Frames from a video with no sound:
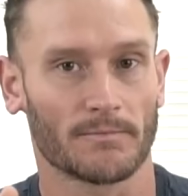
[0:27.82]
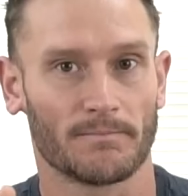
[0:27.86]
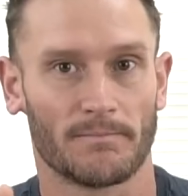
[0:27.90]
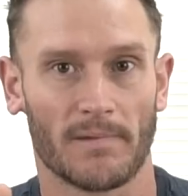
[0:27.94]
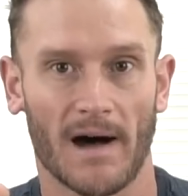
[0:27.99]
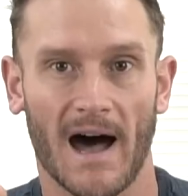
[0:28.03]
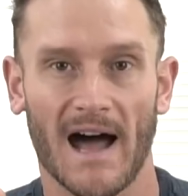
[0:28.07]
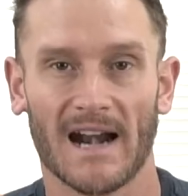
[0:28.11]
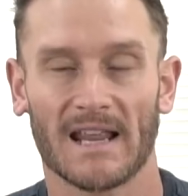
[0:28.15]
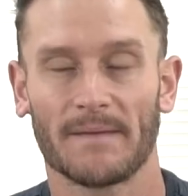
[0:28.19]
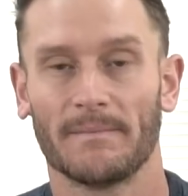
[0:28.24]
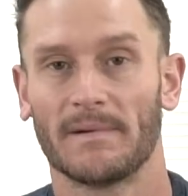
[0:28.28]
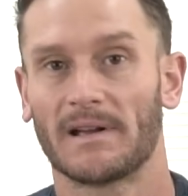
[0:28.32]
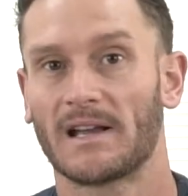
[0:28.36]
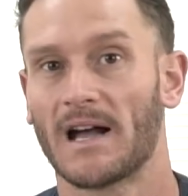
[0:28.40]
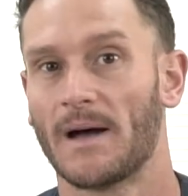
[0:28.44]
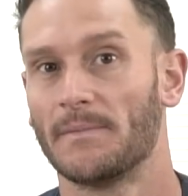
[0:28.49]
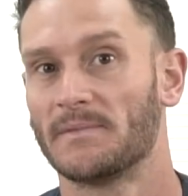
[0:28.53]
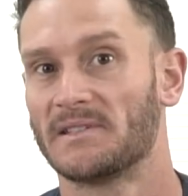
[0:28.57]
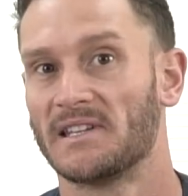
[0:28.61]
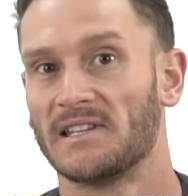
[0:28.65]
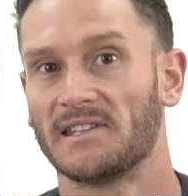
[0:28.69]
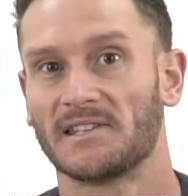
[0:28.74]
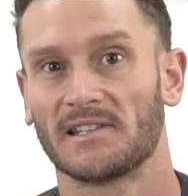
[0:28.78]
body
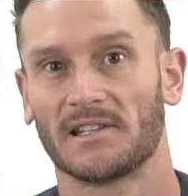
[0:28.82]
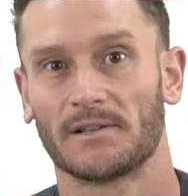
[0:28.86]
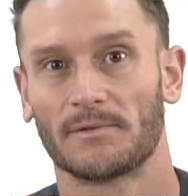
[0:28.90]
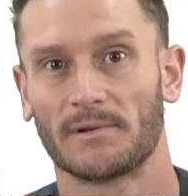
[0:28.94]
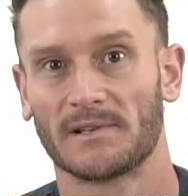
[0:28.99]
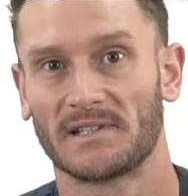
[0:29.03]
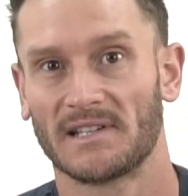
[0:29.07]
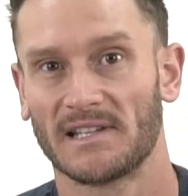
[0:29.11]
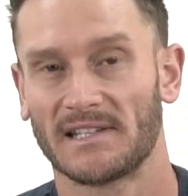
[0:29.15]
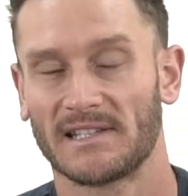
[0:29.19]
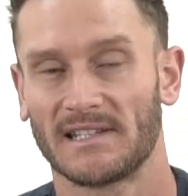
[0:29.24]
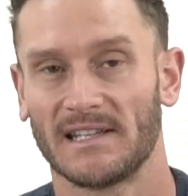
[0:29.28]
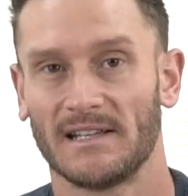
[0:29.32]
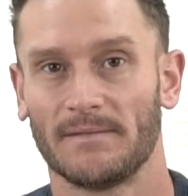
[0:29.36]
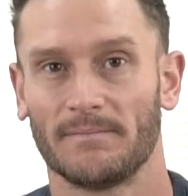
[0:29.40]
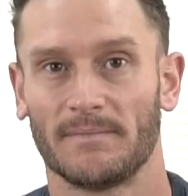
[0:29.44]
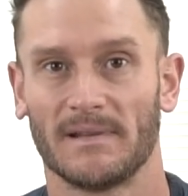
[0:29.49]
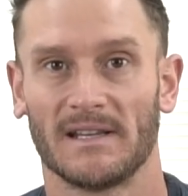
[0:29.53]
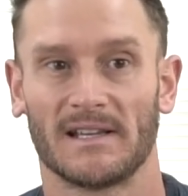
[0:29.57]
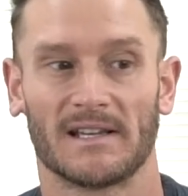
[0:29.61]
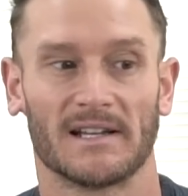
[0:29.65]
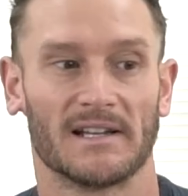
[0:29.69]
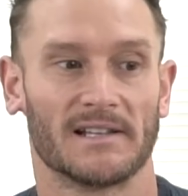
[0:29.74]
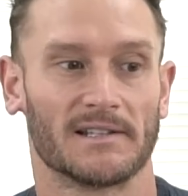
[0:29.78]
becomes insulin resistant
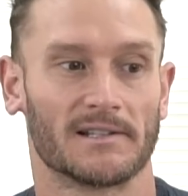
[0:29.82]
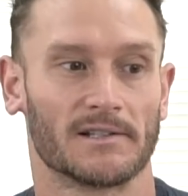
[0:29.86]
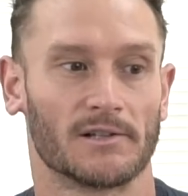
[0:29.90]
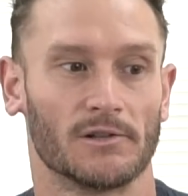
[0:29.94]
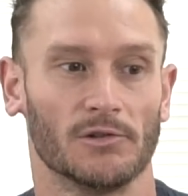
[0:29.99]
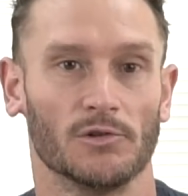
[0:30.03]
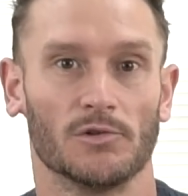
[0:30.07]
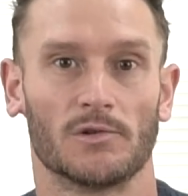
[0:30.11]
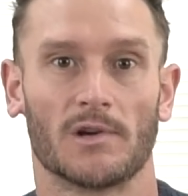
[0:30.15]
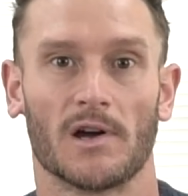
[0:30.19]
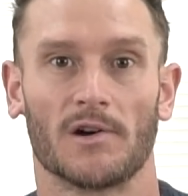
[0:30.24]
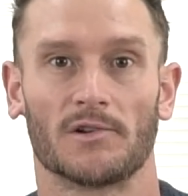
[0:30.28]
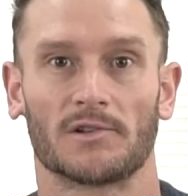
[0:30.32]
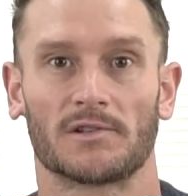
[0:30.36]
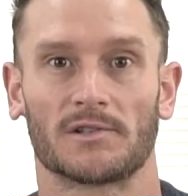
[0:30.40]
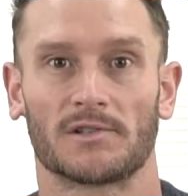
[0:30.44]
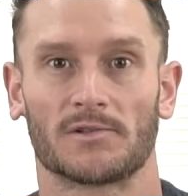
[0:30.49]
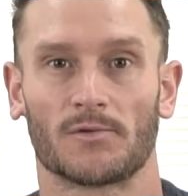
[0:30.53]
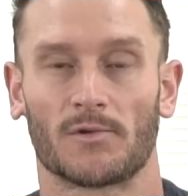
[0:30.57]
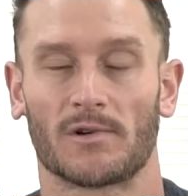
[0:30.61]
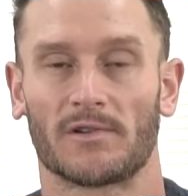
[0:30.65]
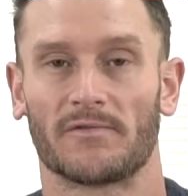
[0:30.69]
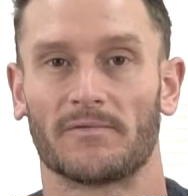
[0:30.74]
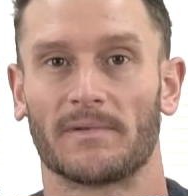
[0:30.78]
because glucose
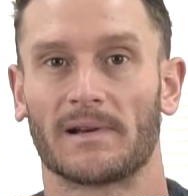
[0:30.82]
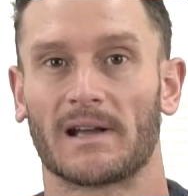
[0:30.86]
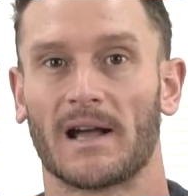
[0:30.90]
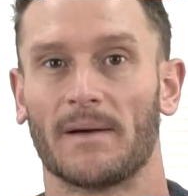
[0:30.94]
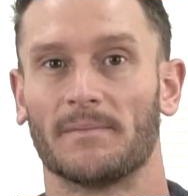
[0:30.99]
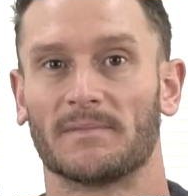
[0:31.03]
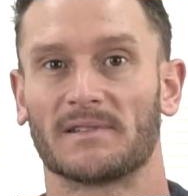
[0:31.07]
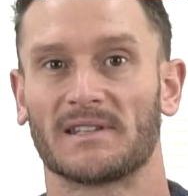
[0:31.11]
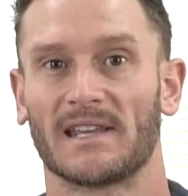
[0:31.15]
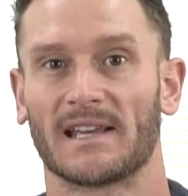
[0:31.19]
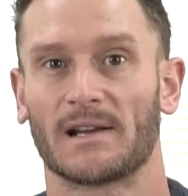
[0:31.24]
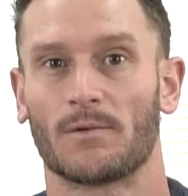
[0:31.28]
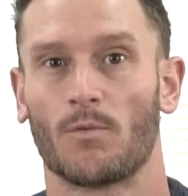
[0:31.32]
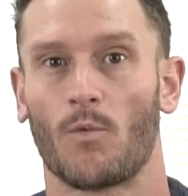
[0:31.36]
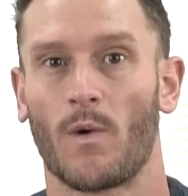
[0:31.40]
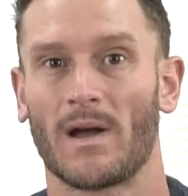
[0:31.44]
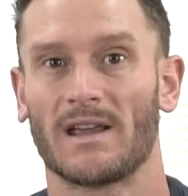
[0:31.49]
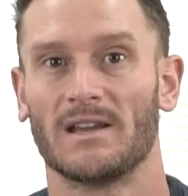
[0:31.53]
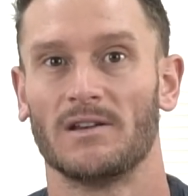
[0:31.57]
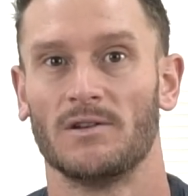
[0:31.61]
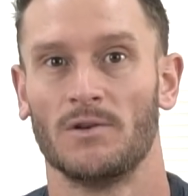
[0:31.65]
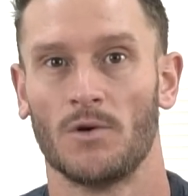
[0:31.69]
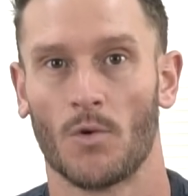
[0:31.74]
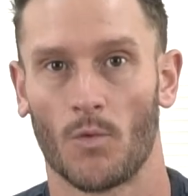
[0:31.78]
sort of becomes like
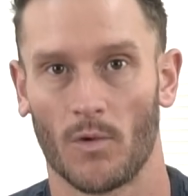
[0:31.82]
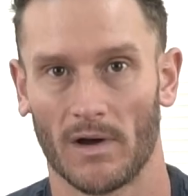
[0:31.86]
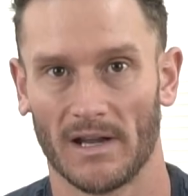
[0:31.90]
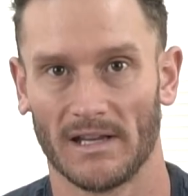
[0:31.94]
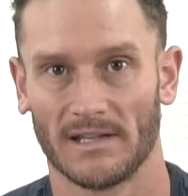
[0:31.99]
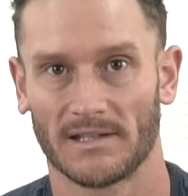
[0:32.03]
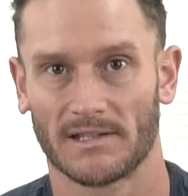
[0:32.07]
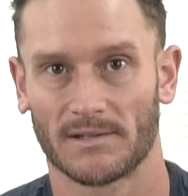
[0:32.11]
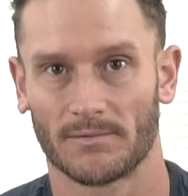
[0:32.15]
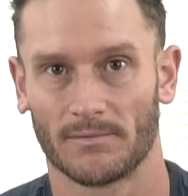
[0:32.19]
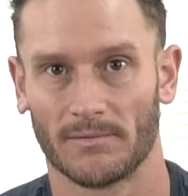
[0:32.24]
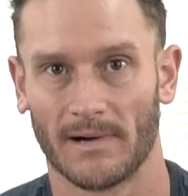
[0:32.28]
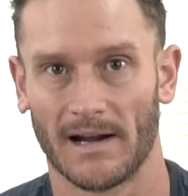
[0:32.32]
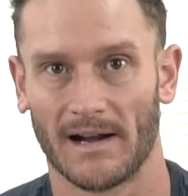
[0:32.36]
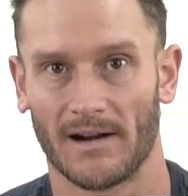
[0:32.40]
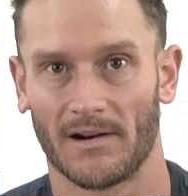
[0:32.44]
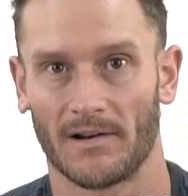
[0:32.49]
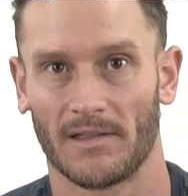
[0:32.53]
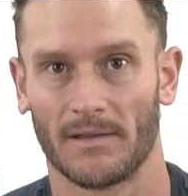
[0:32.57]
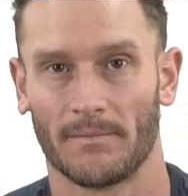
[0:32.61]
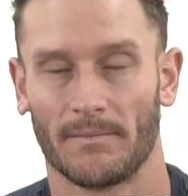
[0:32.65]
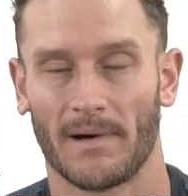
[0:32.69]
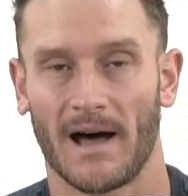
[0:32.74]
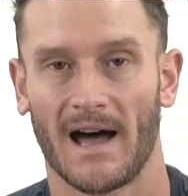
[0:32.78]
white noise,
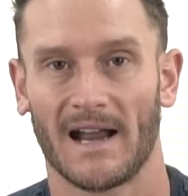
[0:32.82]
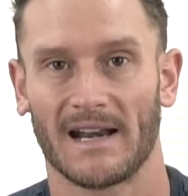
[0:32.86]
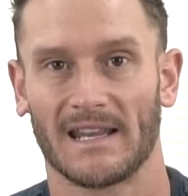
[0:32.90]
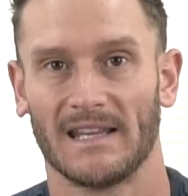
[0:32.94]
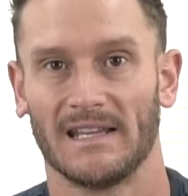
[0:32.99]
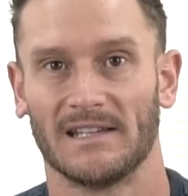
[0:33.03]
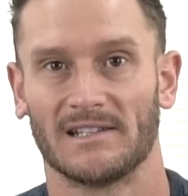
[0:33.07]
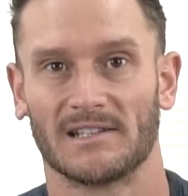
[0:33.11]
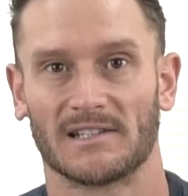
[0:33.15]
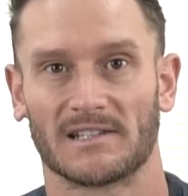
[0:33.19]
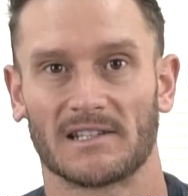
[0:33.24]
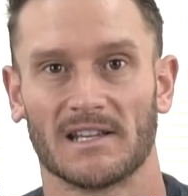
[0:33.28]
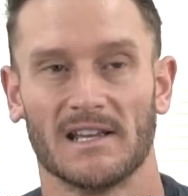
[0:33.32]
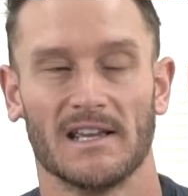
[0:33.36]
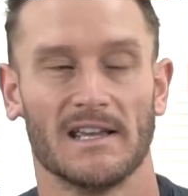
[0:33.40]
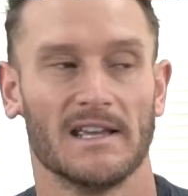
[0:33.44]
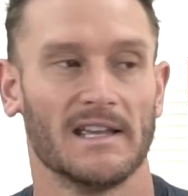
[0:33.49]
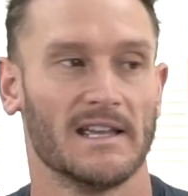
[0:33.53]
where the body just